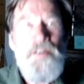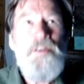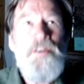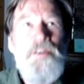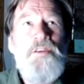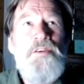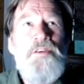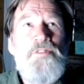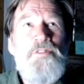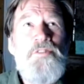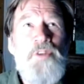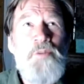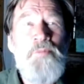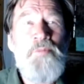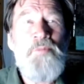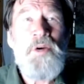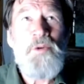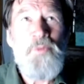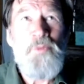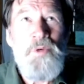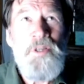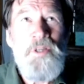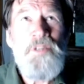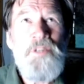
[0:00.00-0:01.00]
So my
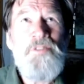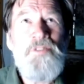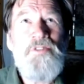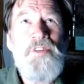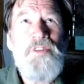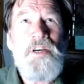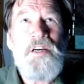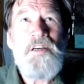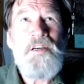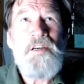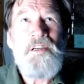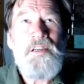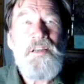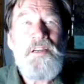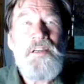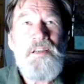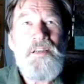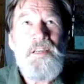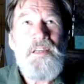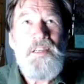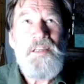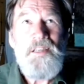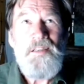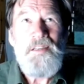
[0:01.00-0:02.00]
words are
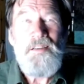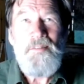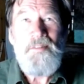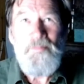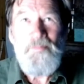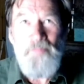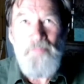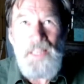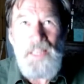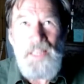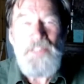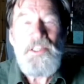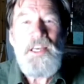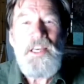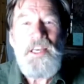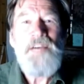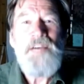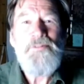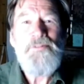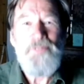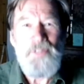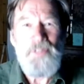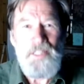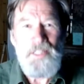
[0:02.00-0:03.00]
picked
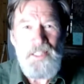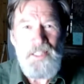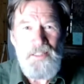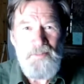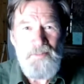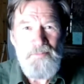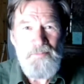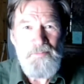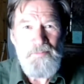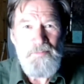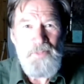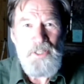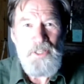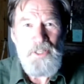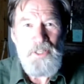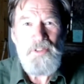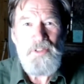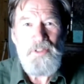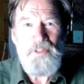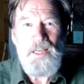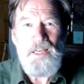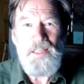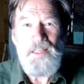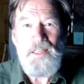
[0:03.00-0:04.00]
carefully, because
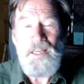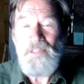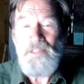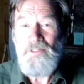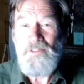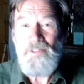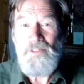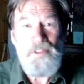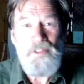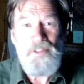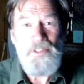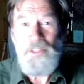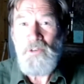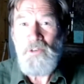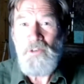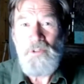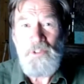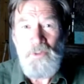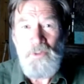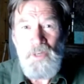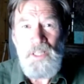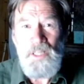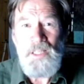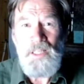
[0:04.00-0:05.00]
I certainly don't want
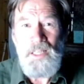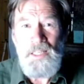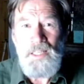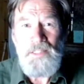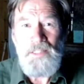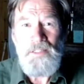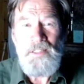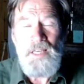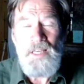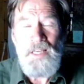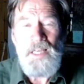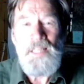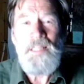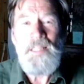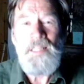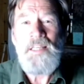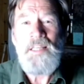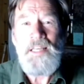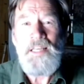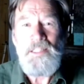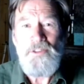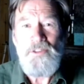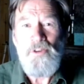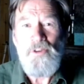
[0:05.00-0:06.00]
to
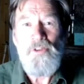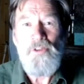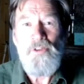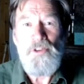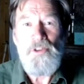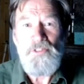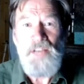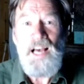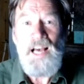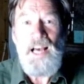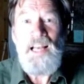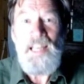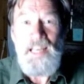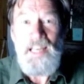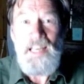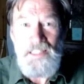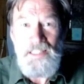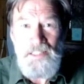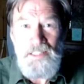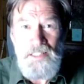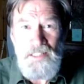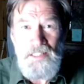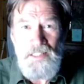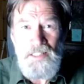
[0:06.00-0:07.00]
alienate all those
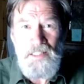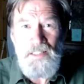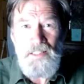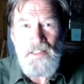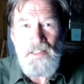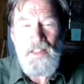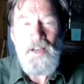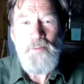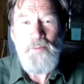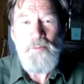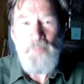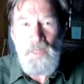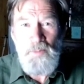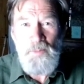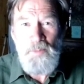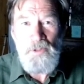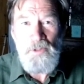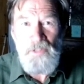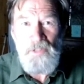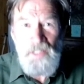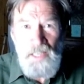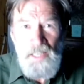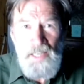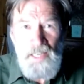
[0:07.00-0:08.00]
allies. They are people
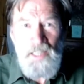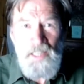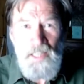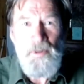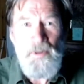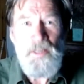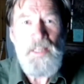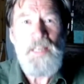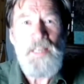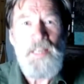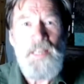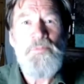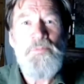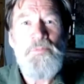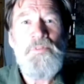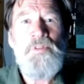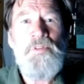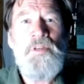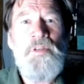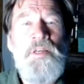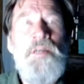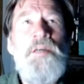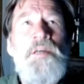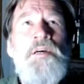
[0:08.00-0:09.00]
who care about apes.
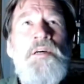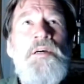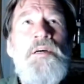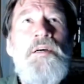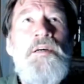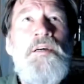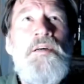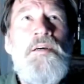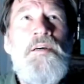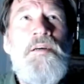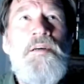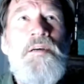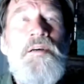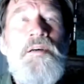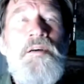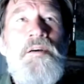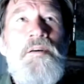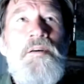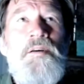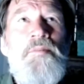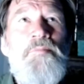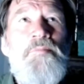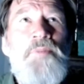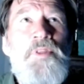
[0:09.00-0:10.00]

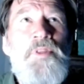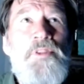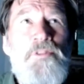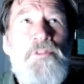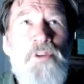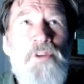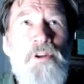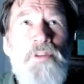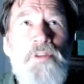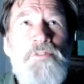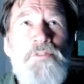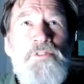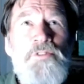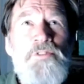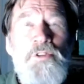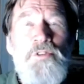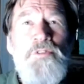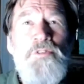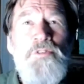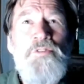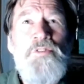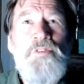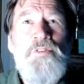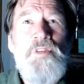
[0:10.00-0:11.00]
But the role of
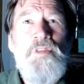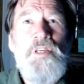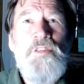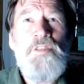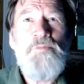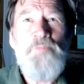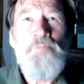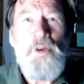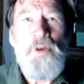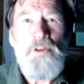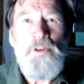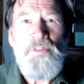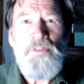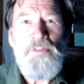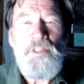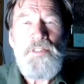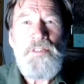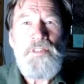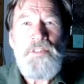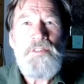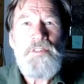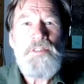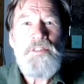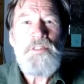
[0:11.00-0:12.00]
zoos is mostly
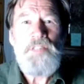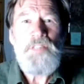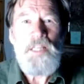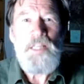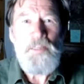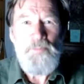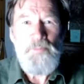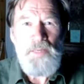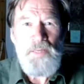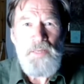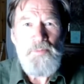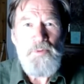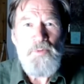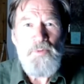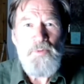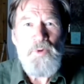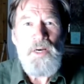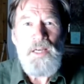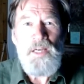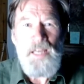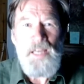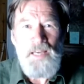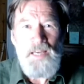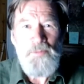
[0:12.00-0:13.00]
to tell people
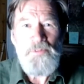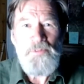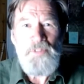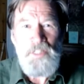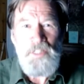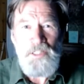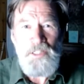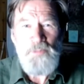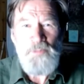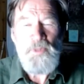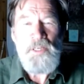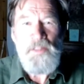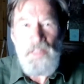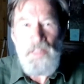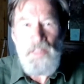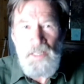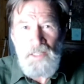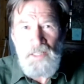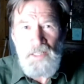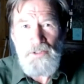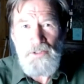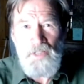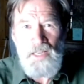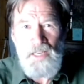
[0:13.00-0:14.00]
why apes need to be in their
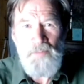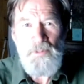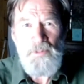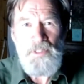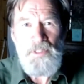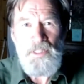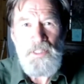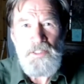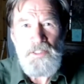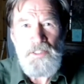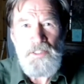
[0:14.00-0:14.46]
natural habitat.